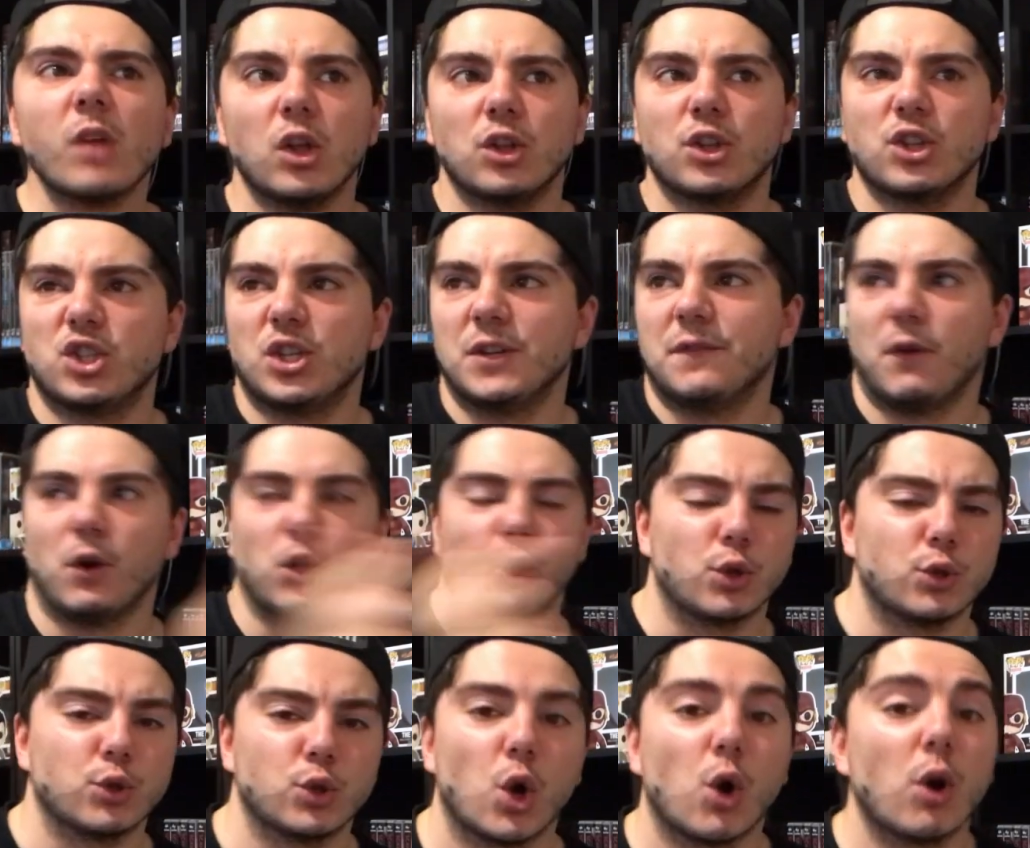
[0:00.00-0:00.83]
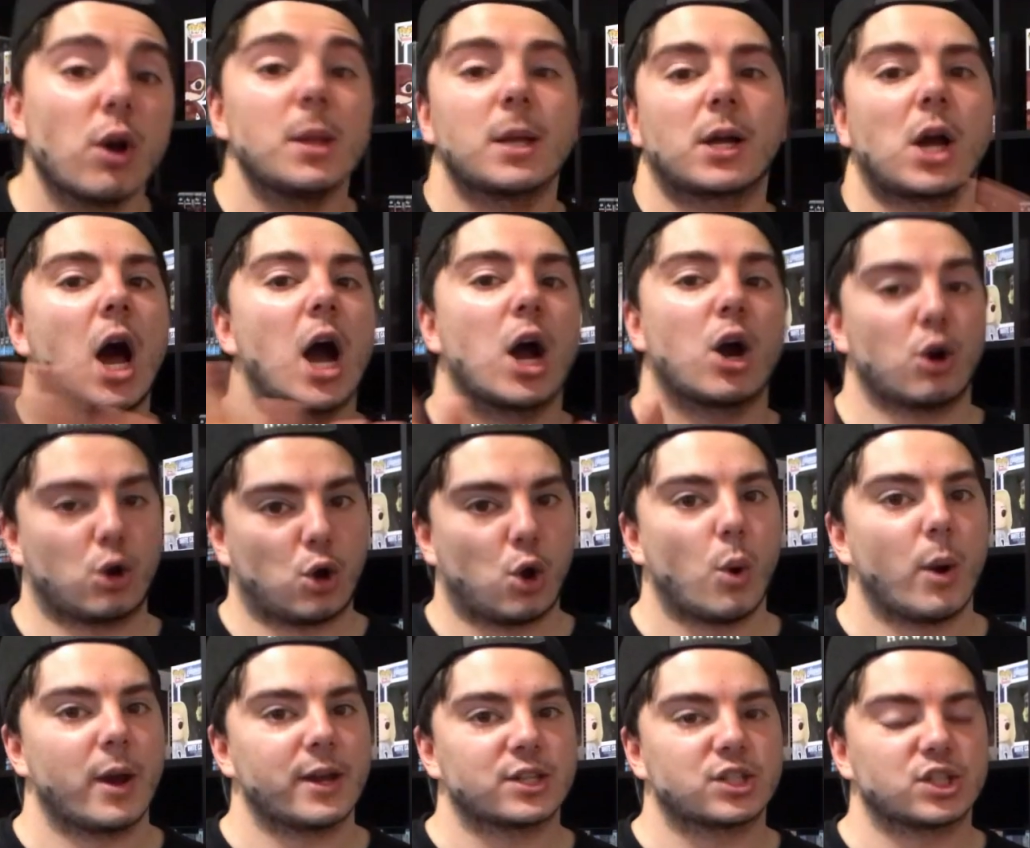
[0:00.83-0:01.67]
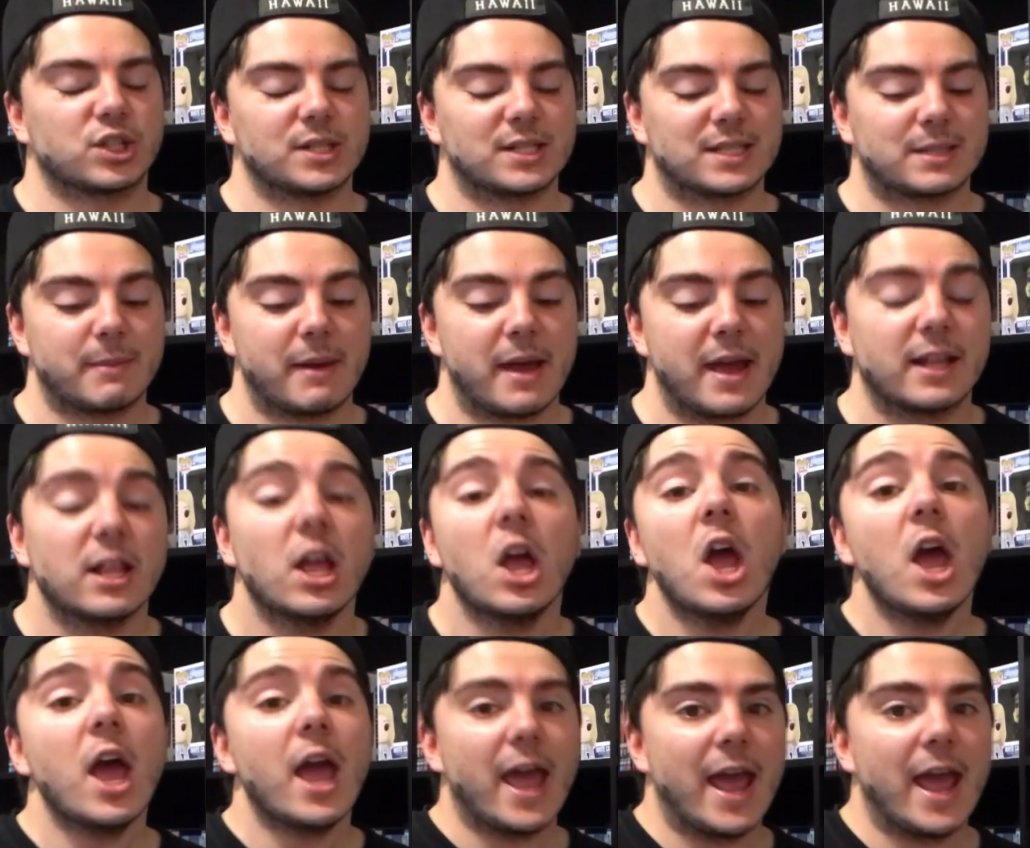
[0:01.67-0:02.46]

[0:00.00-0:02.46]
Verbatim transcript: did she follow Nora? Like, I got questions, man.